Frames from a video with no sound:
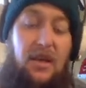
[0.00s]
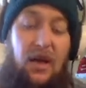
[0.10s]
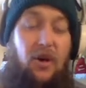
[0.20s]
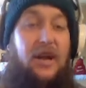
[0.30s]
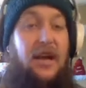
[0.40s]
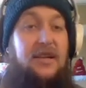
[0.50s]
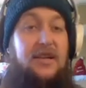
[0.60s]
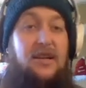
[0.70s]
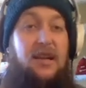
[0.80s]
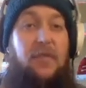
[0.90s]
Oh, kind of
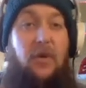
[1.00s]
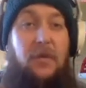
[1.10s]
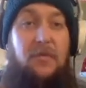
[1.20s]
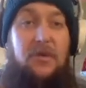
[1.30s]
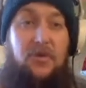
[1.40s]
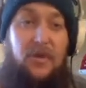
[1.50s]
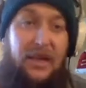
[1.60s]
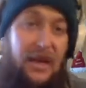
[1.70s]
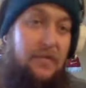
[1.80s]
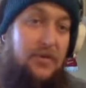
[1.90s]
talking about what I'm going to do. Like,
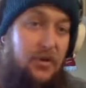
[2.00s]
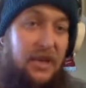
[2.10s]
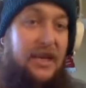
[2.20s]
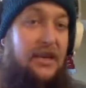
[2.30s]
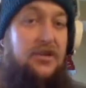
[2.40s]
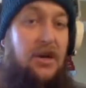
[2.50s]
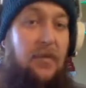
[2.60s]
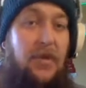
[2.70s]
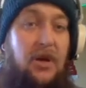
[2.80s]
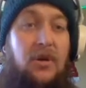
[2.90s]
I am doing the catch
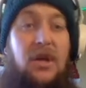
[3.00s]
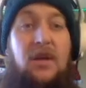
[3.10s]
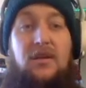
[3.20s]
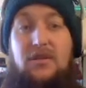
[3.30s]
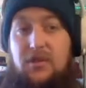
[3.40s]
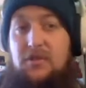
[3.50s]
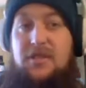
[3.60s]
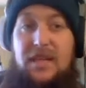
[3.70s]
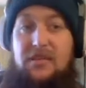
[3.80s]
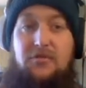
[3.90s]
combo
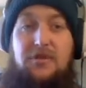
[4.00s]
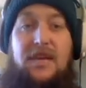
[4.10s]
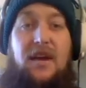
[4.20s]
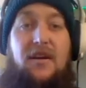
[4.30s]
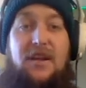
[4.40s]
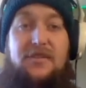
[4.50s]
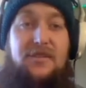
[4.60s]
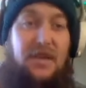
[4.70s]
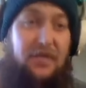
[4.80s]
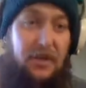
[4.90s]
Tuesdays through Saturdays, so
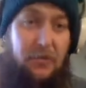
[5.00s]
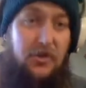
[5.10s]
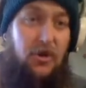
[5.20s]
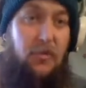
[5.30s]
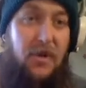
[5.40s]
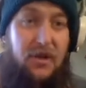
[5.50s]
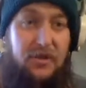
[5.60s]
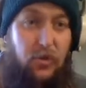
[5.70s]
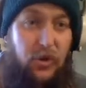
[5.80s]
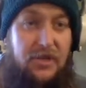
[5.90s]
definitely come join me on
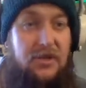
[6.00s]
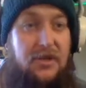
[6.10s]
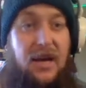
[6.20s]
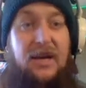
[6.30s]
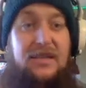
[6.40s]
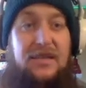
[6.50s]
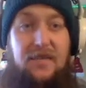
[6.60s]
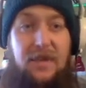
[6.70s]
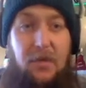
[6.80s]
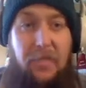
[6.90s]

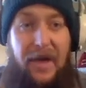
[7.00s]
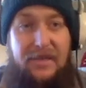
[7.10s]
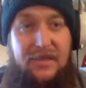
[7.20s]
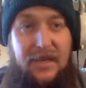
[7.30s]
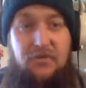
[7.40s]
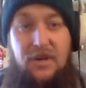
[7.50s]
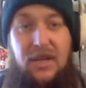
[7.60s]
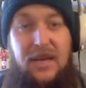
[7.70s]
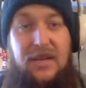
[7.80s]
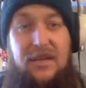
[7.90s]

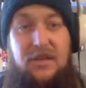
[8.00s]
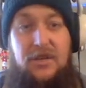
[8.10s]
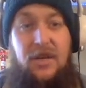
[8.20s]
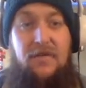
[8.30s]
twitch.tv/Renegade Ninja.